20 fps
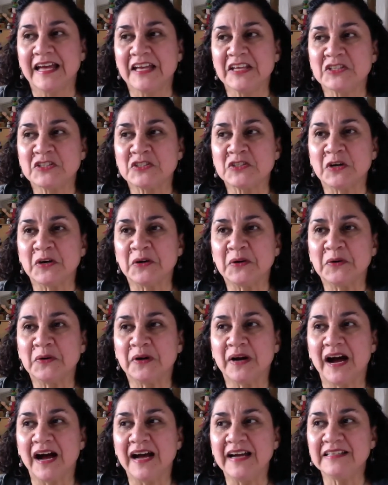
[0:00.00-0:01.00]

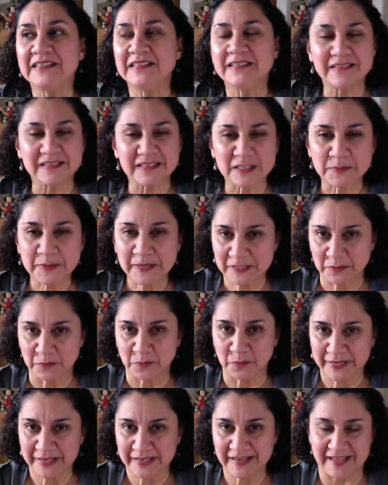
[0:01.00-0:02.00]
So I didn't expect to
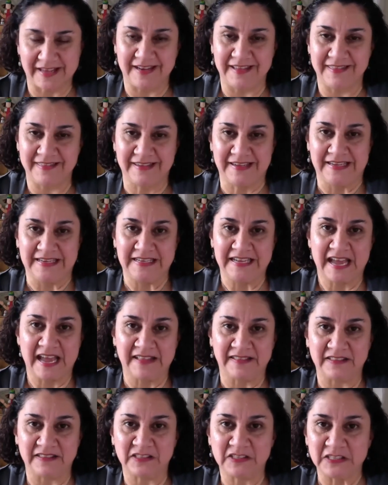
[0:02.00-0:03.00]
win anything
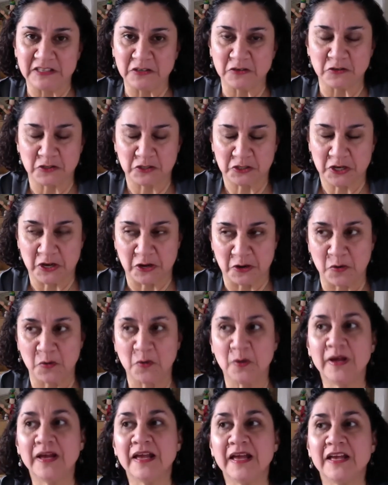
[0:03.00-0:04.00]
at the senior
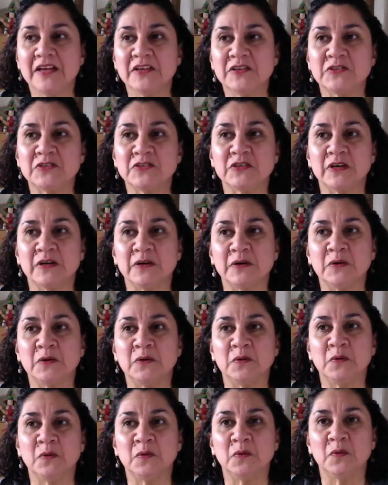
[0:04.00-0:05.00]
show.
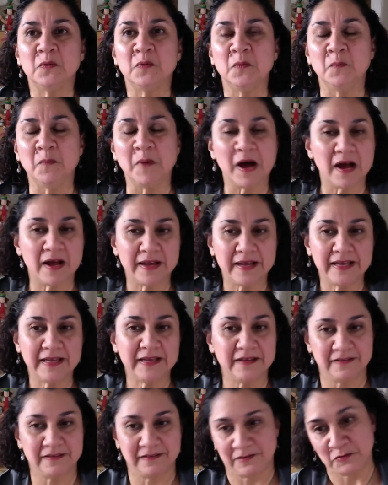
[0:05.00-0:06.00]
So
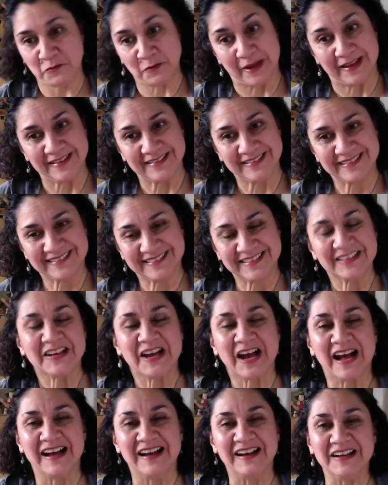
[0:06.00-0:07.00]
my dress
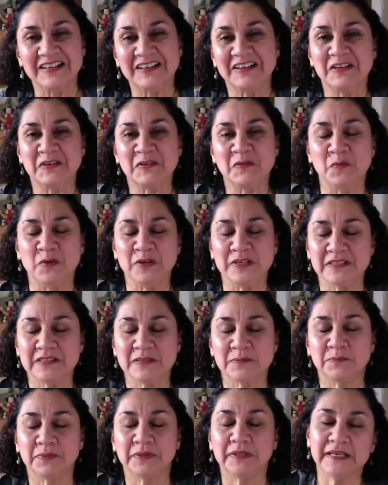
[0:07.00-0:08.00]

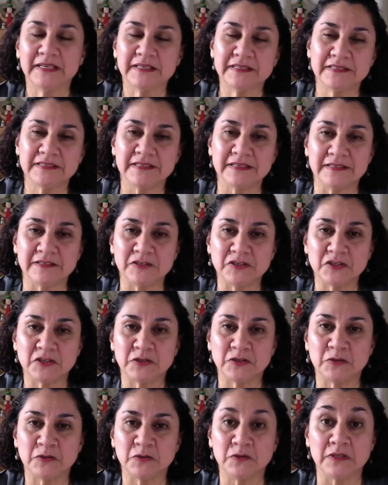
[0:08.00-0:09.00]
was placed
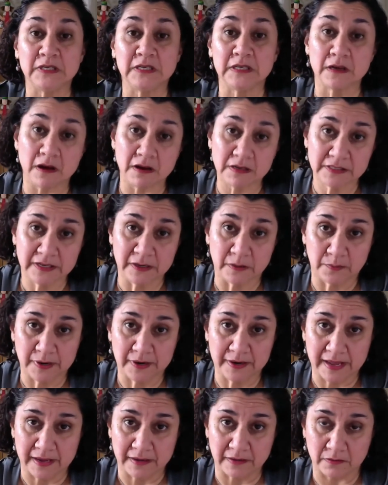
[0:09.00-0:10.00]
into the cocktail
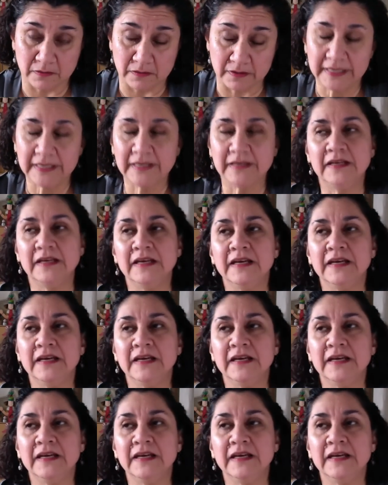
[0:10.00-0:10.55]
wear category.